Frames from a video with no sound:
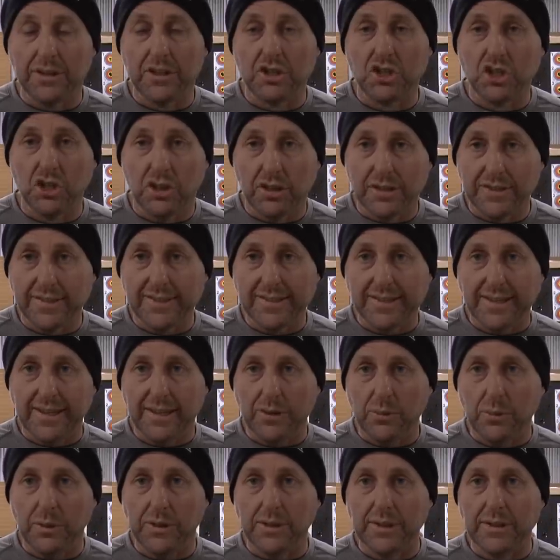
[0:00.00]
in the shot
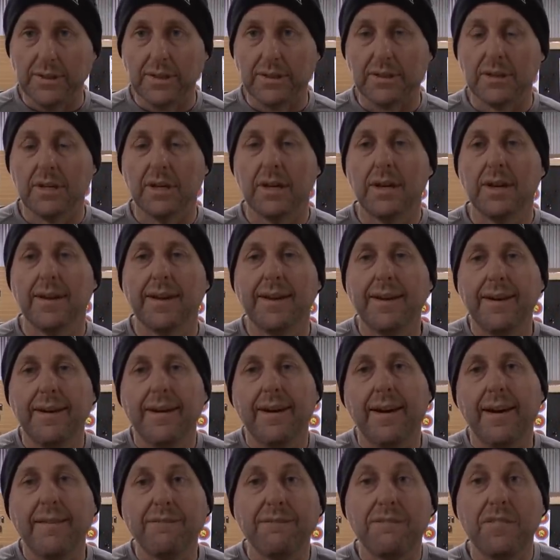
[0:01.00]
sequence.
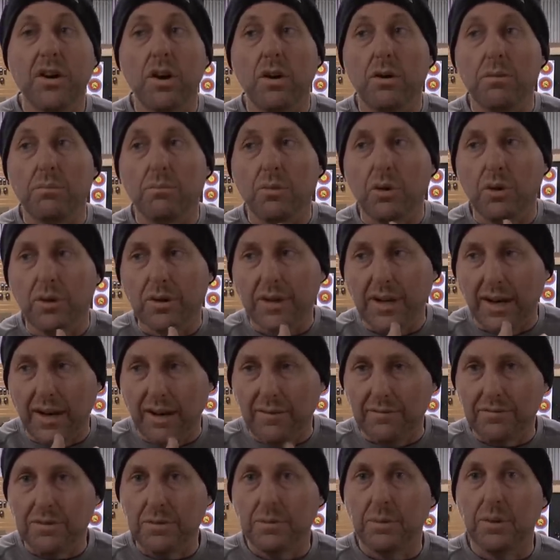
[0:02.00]
I felt more
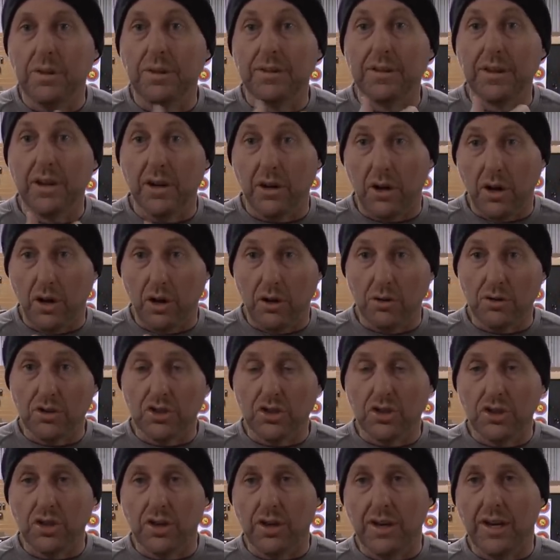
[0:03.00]
comfortable in the whole
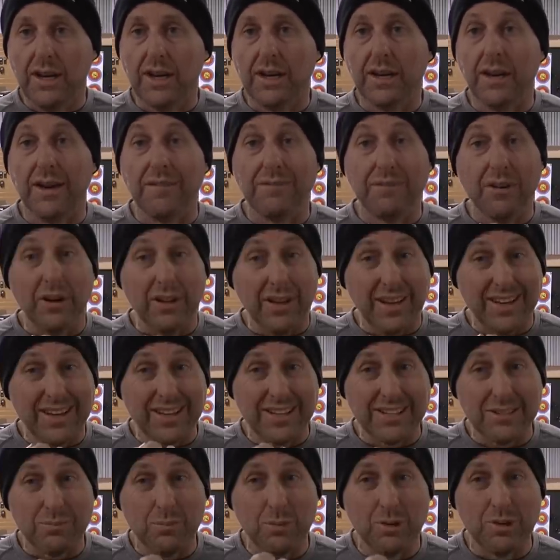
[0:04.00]
shooting. I felt
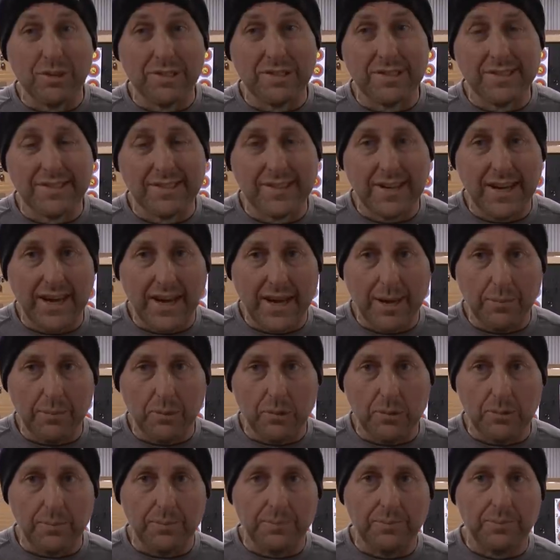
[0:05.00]
like I was more
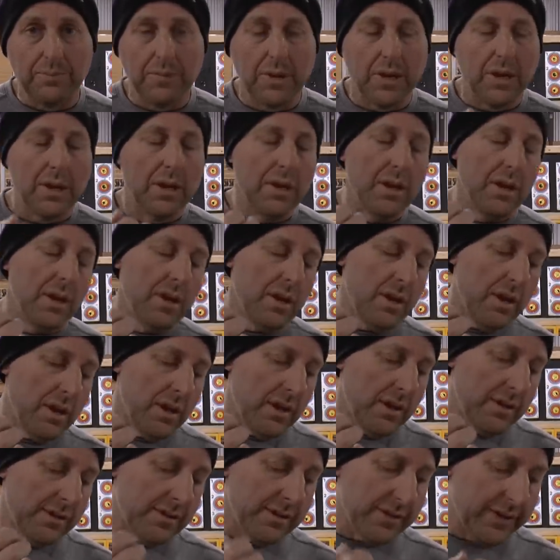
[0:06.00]
stable.
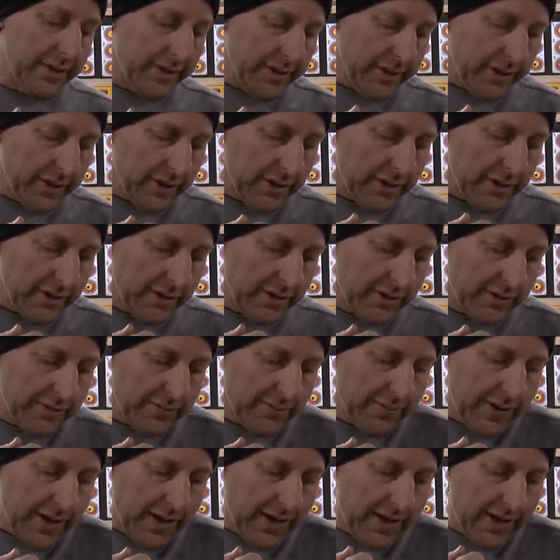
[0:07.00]

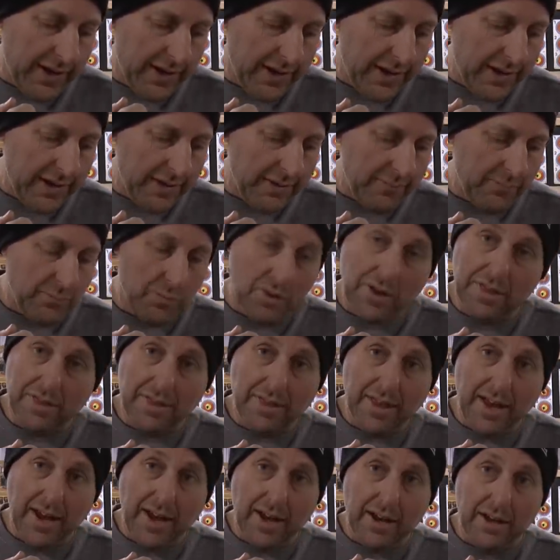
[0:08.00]
So
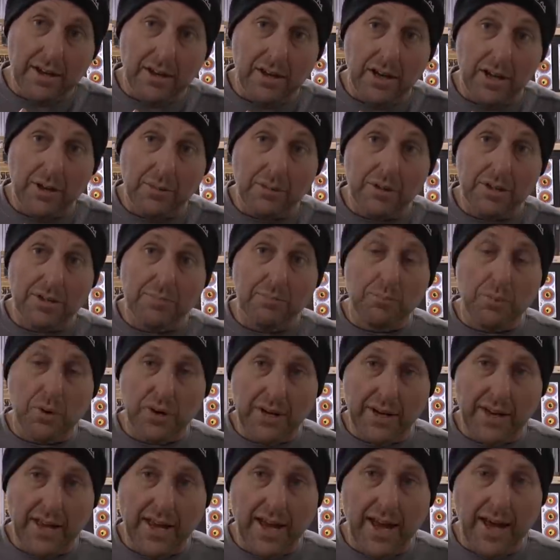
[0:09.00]
with that, I was
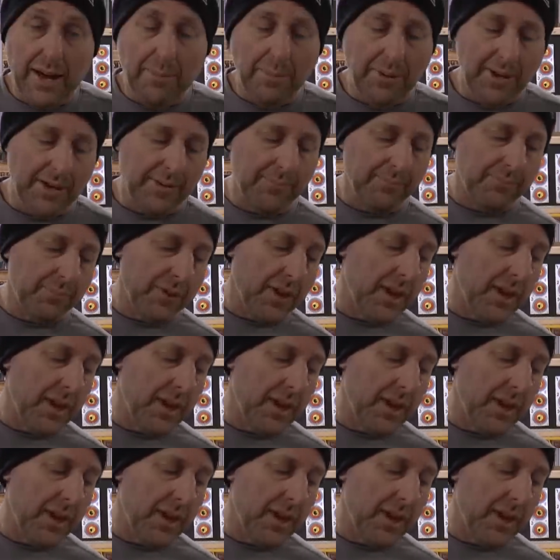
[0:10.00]
pretty happy.